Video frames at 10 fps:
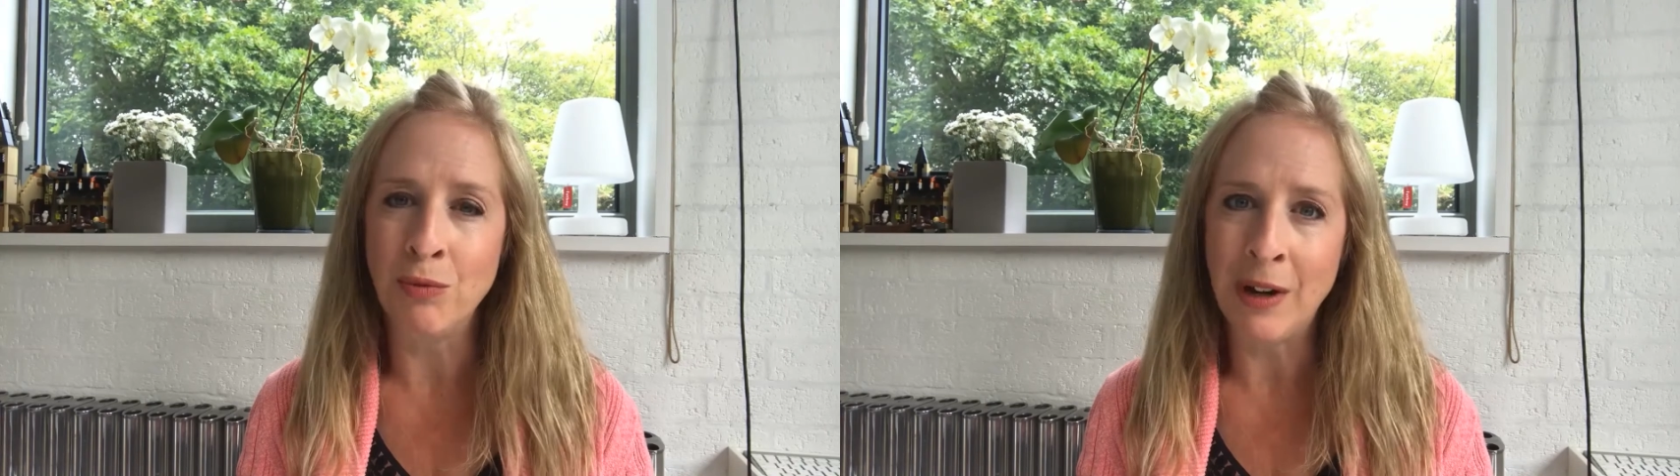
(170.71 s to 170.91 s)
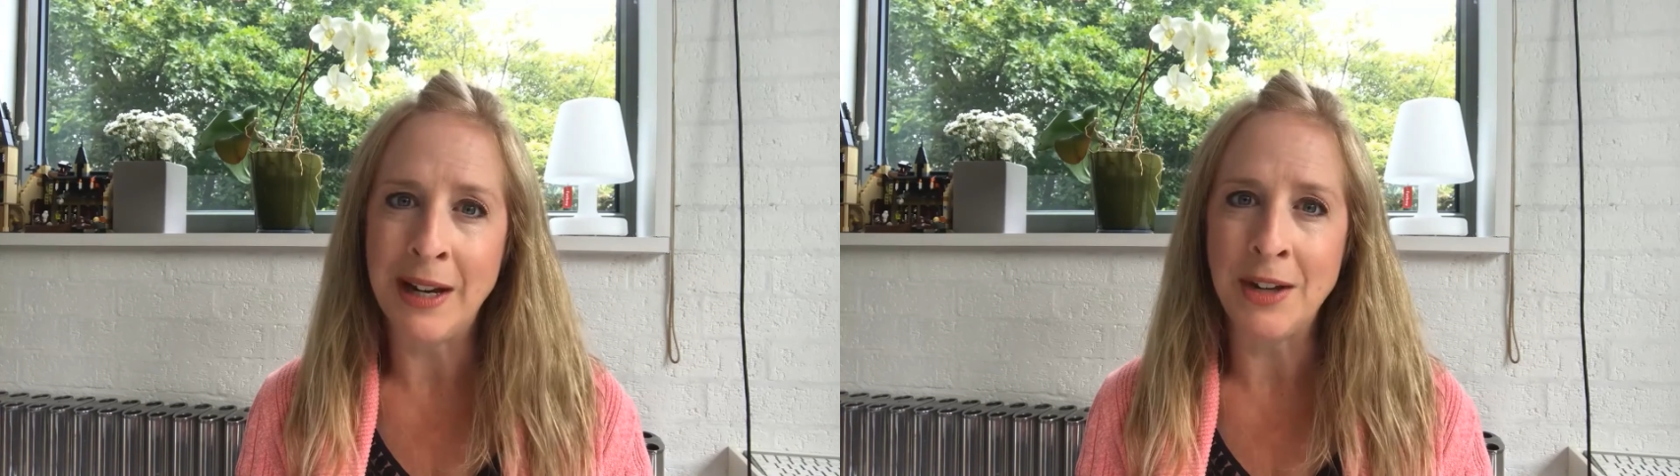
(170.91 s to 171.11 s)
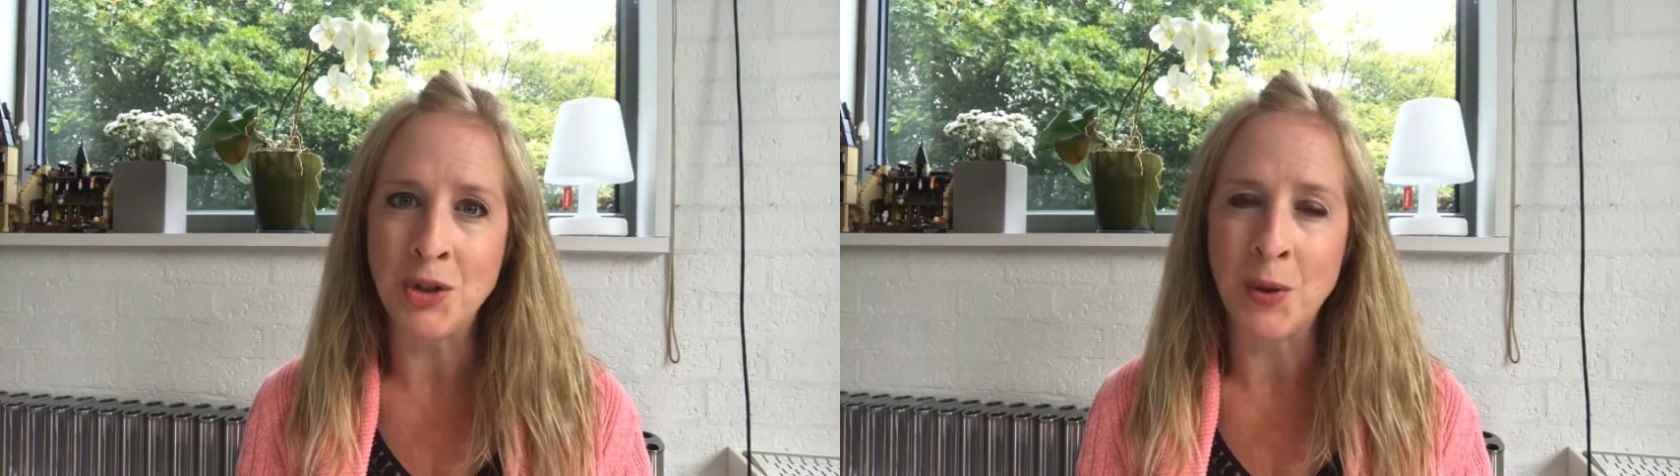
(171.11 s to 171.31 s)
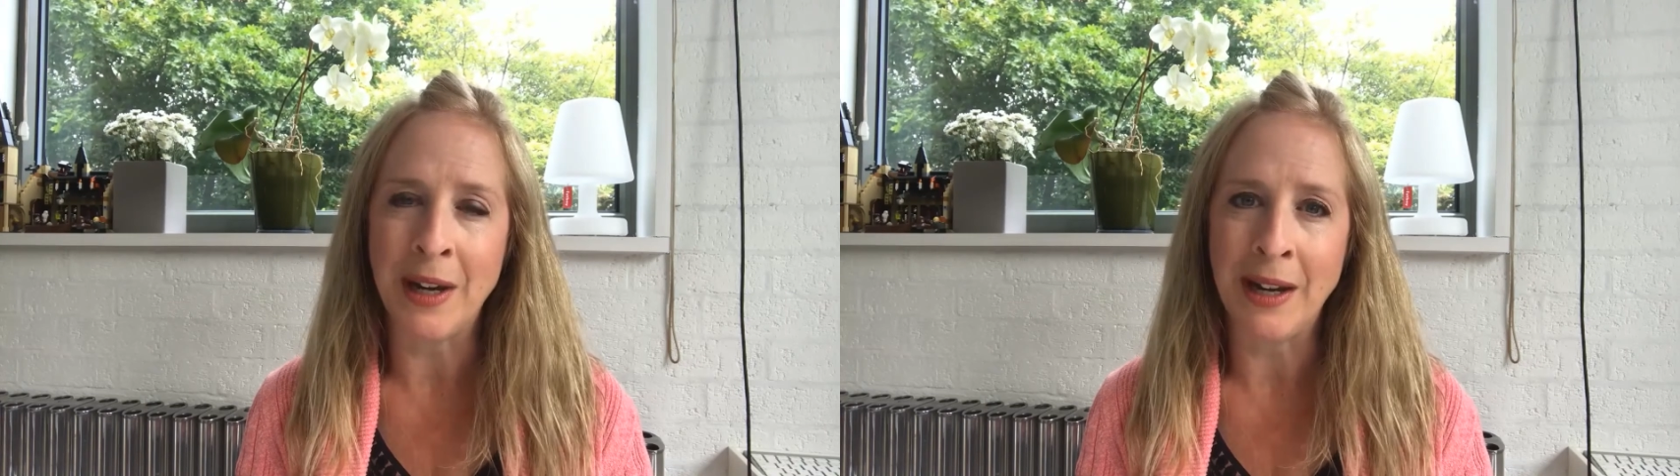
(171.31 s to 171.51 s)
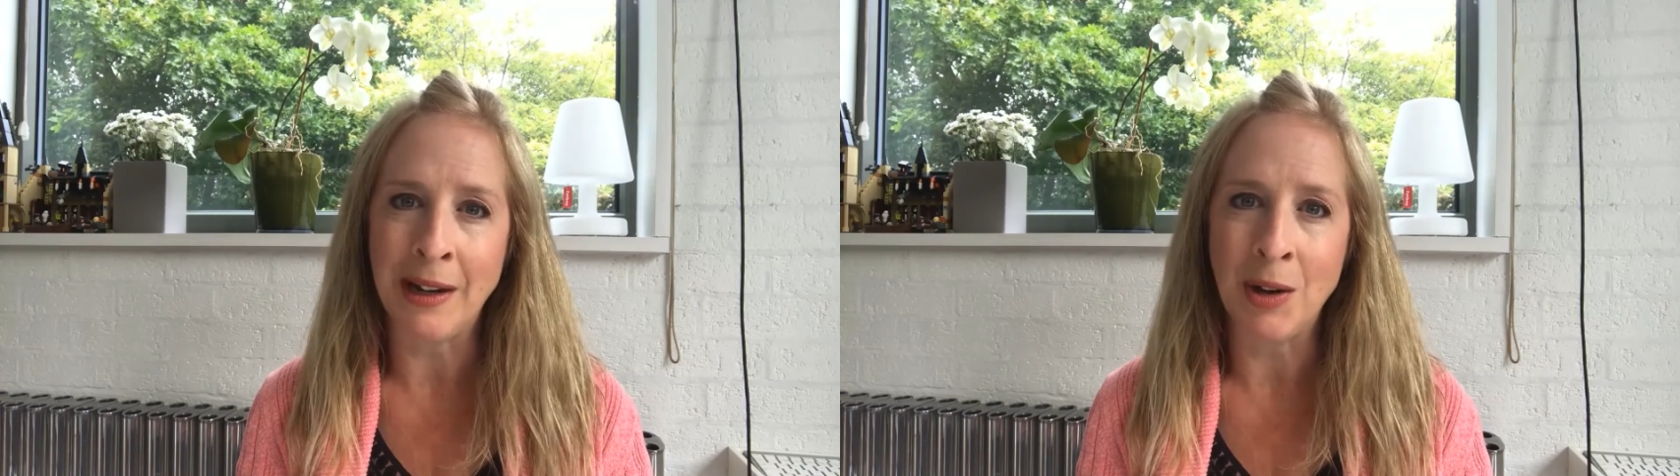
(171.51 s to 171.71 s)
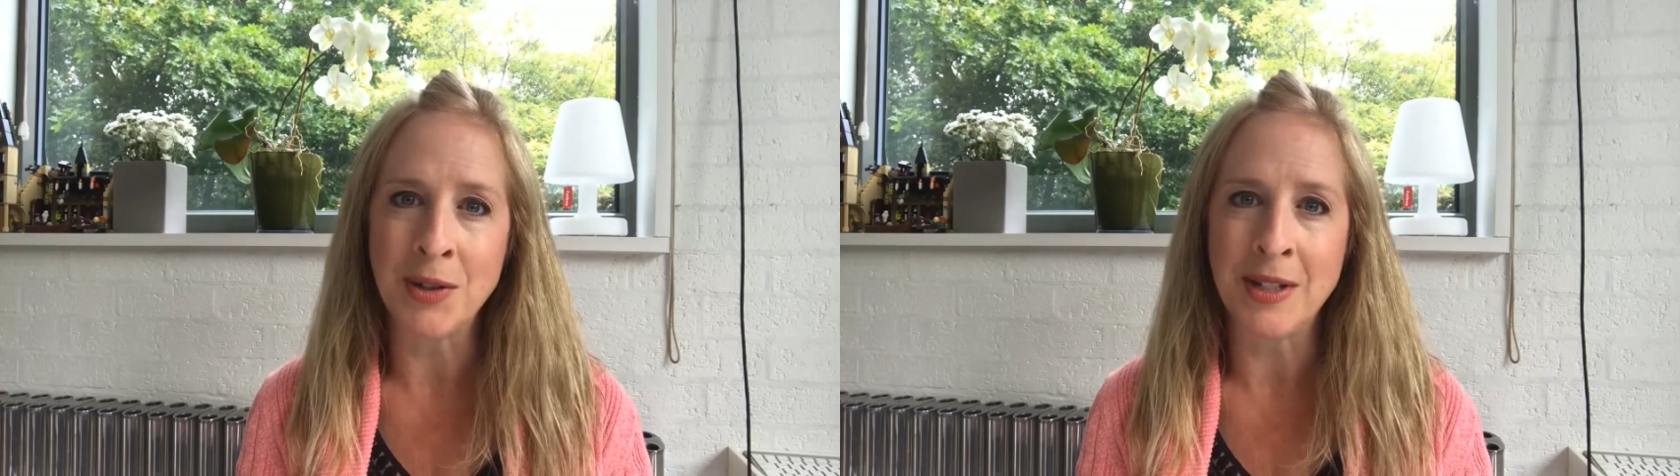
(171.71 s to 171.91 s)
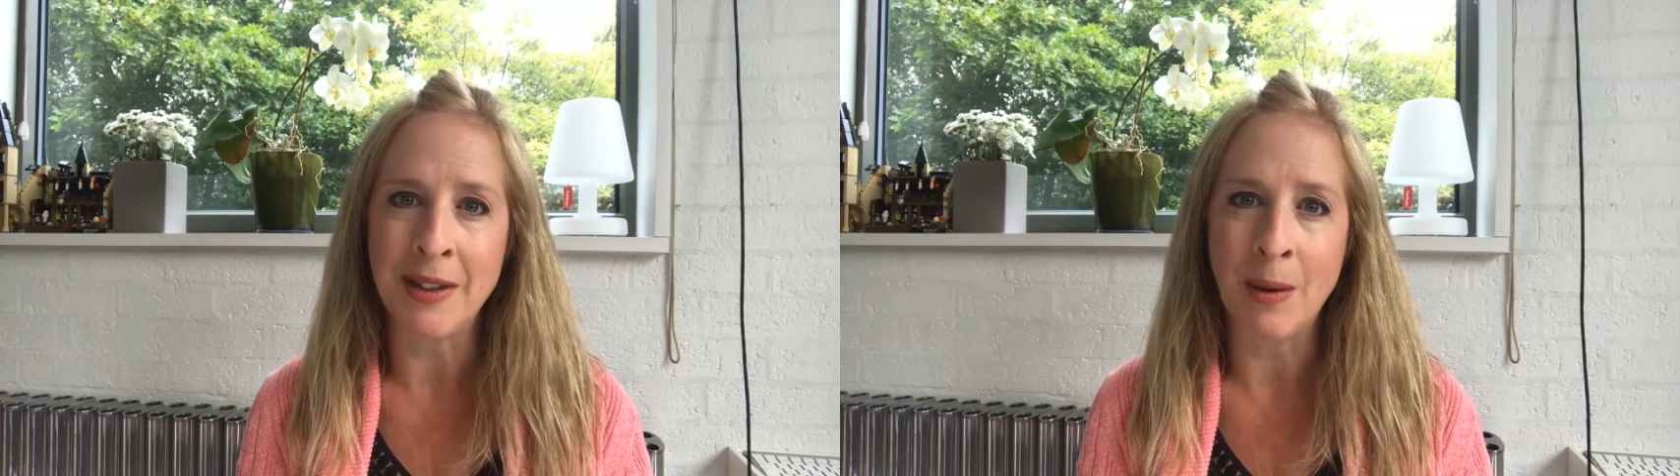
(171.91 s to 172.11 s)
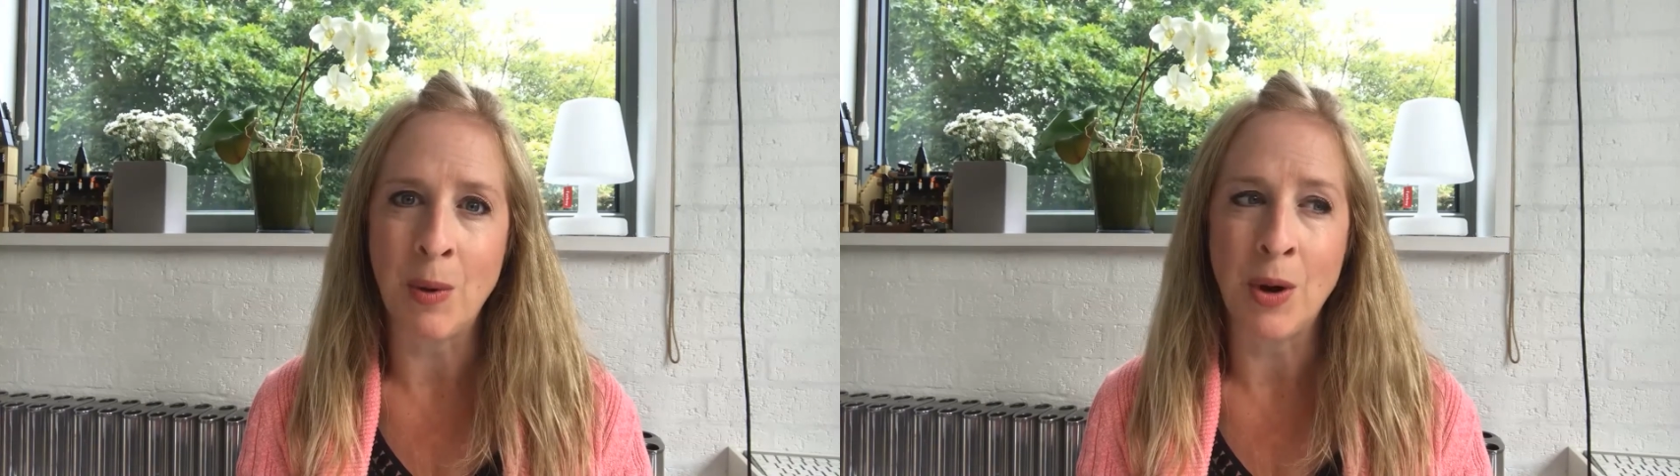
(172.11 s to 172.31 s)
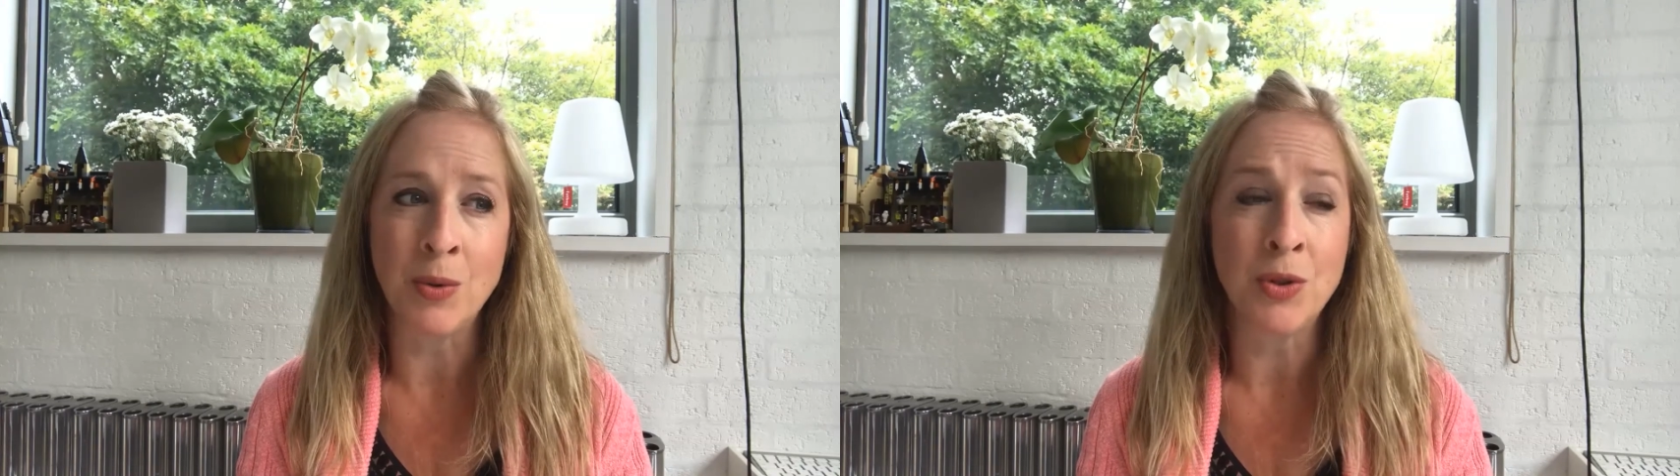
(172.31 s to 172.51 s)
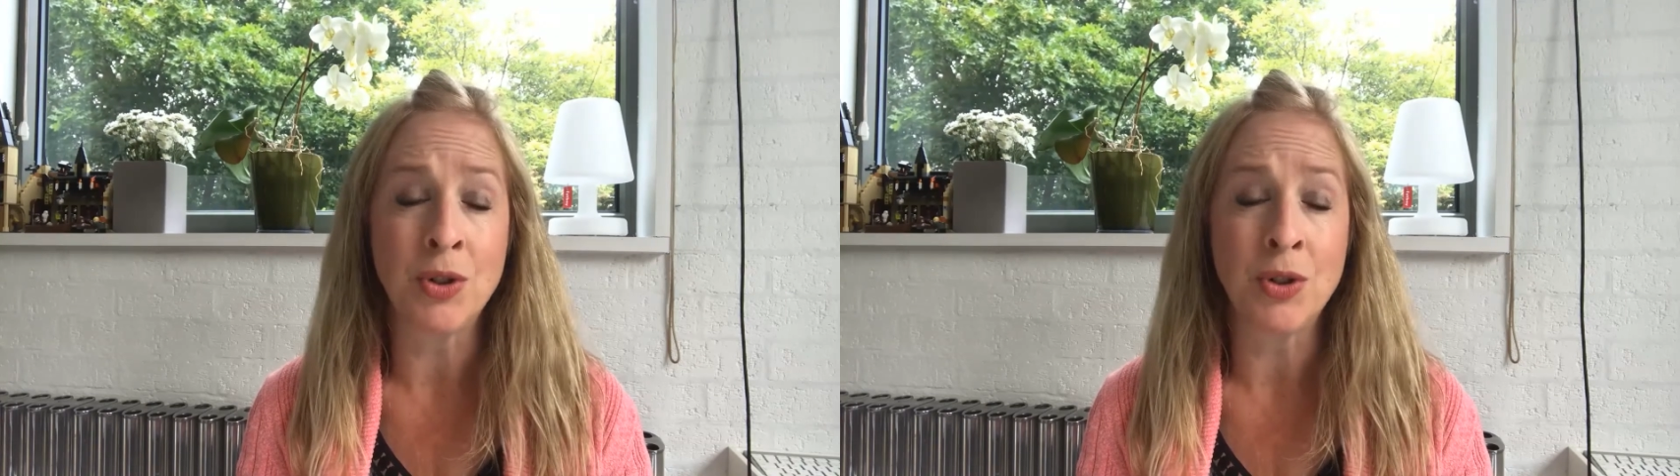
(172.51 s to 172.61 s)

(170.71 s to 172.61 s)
really enjoy, getting lost in that world.